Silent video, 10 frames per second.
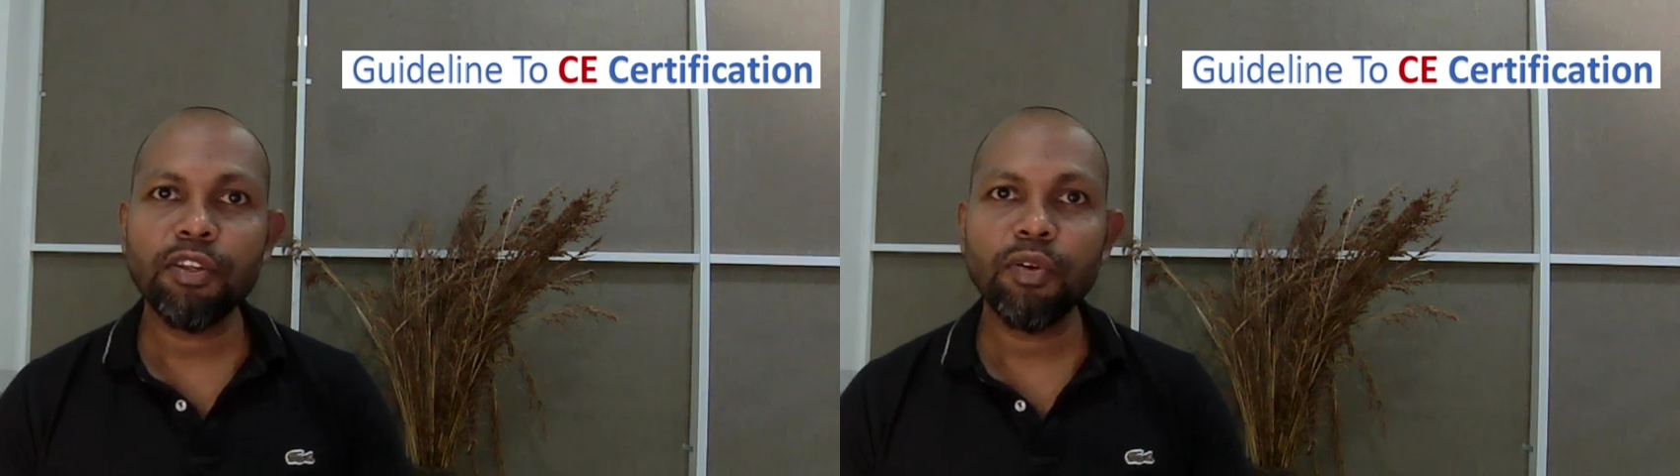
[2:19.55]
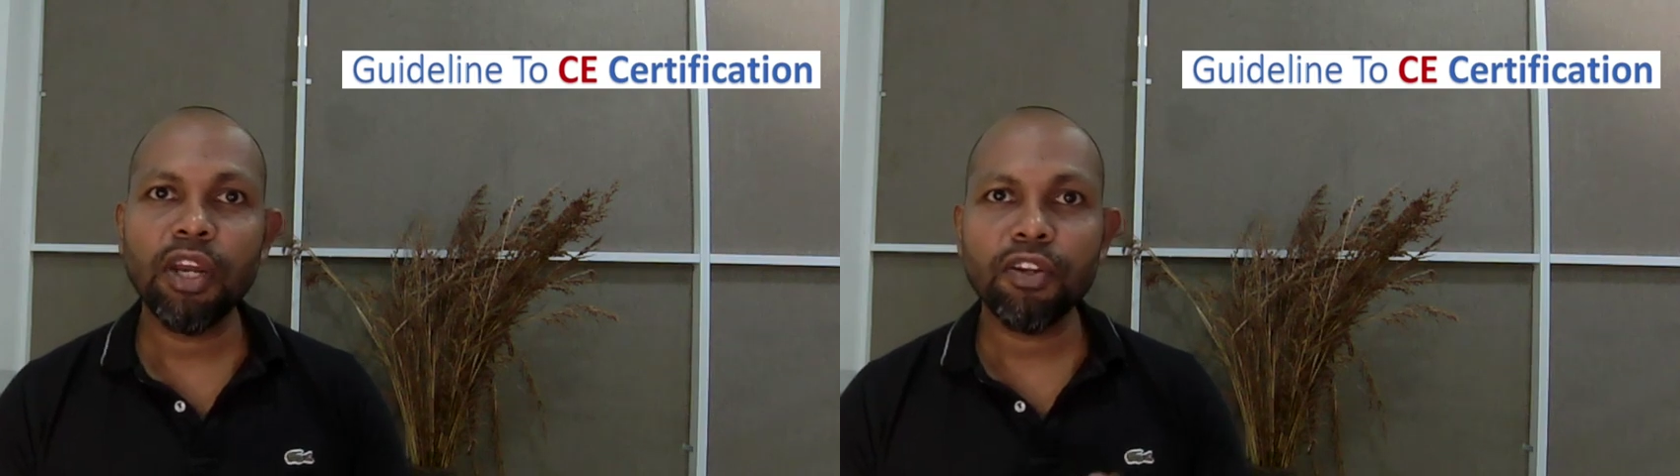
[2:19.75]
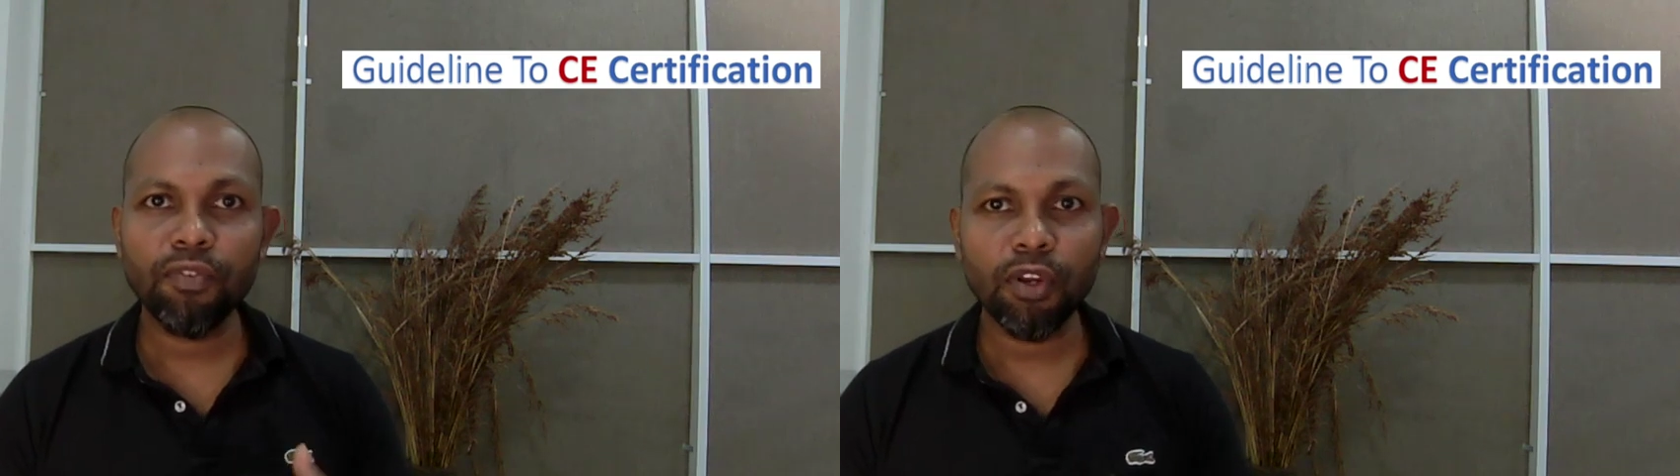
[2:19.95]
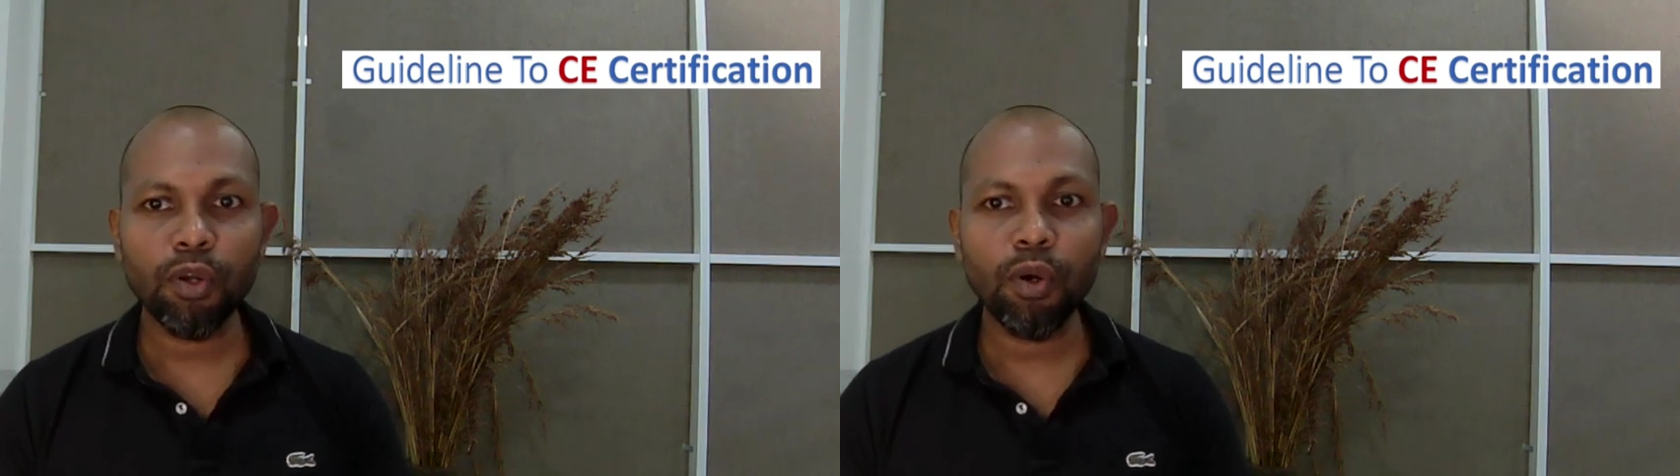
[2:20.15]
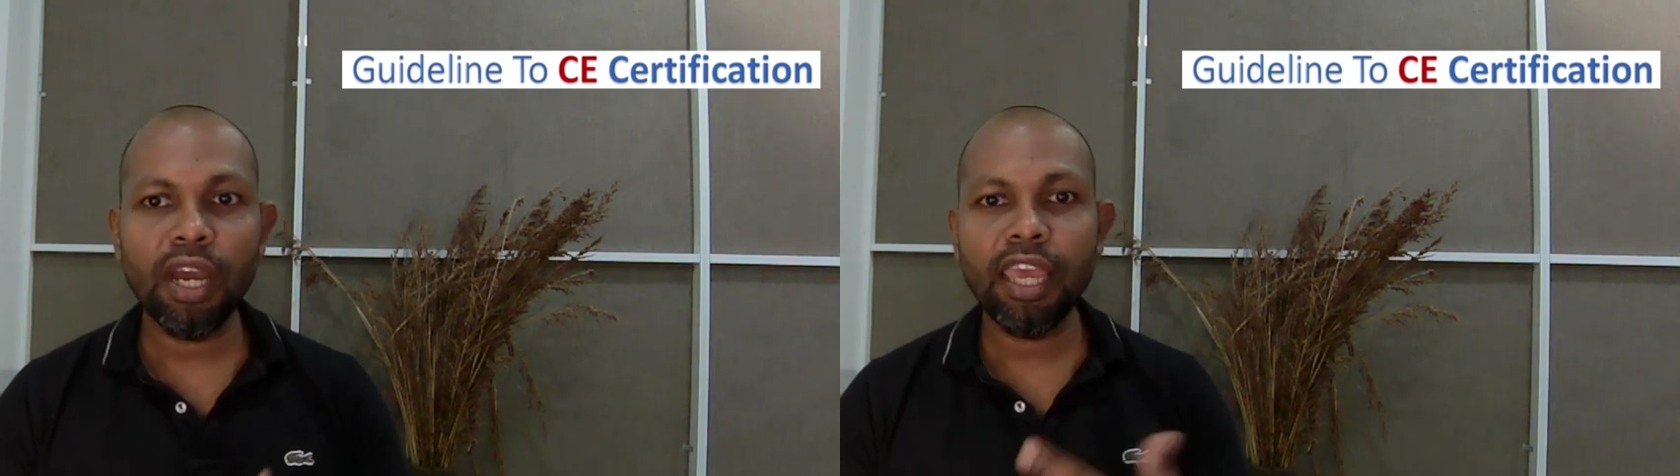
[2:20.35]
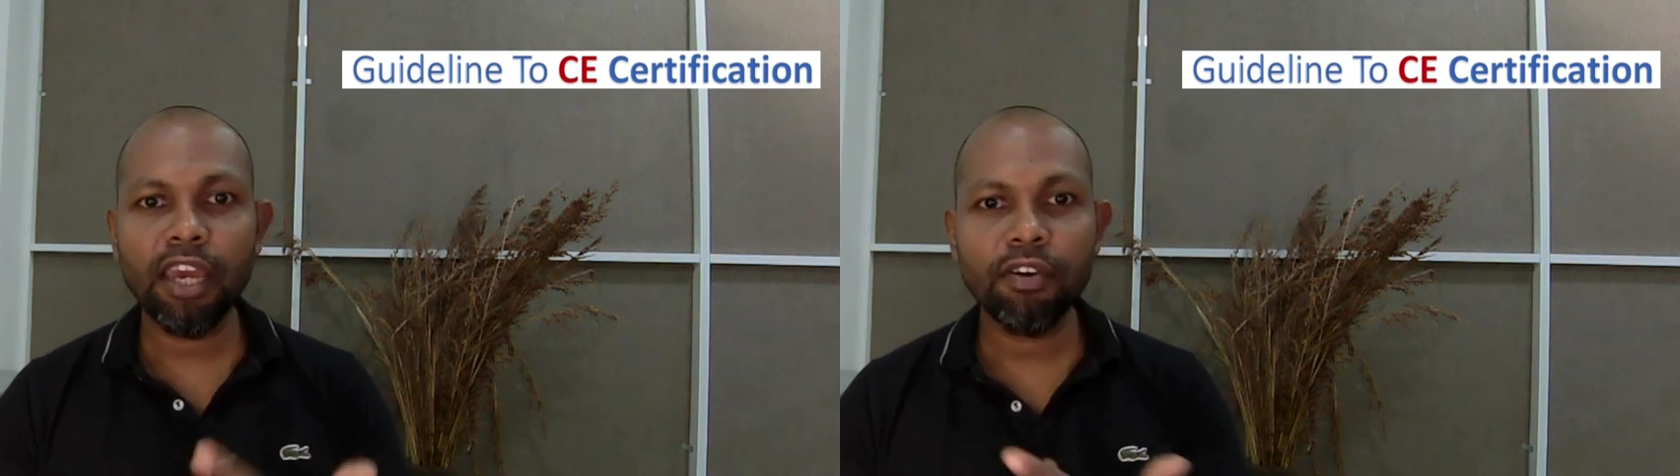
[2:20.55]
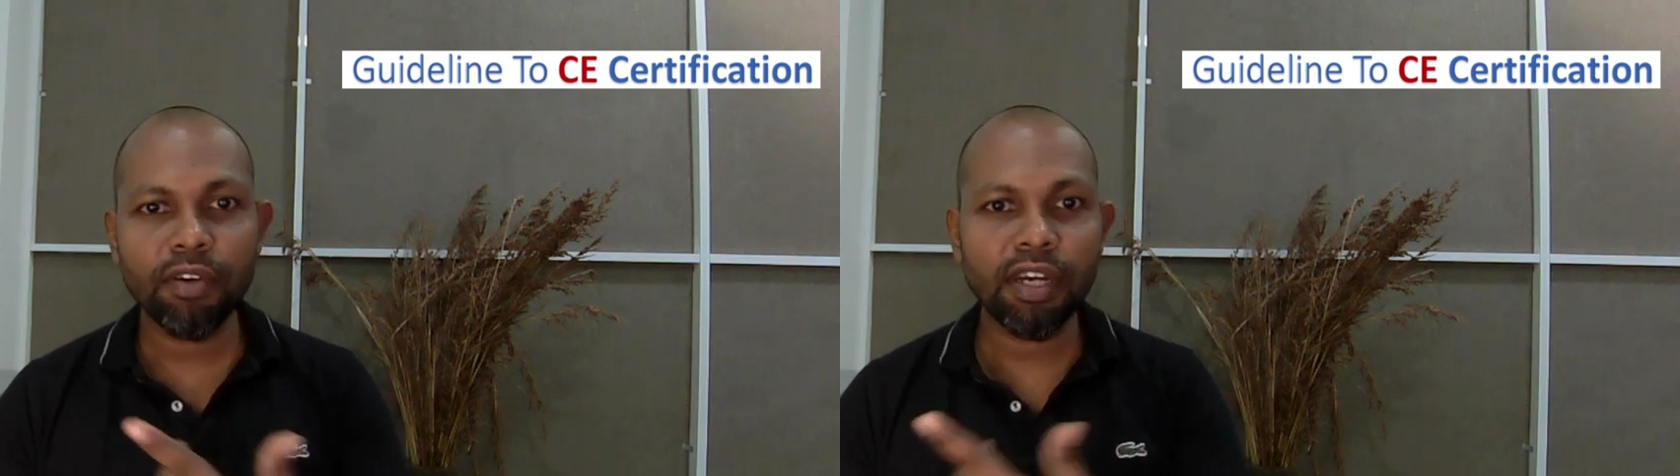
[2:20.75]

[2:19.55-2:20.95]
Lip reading: that you have to follow.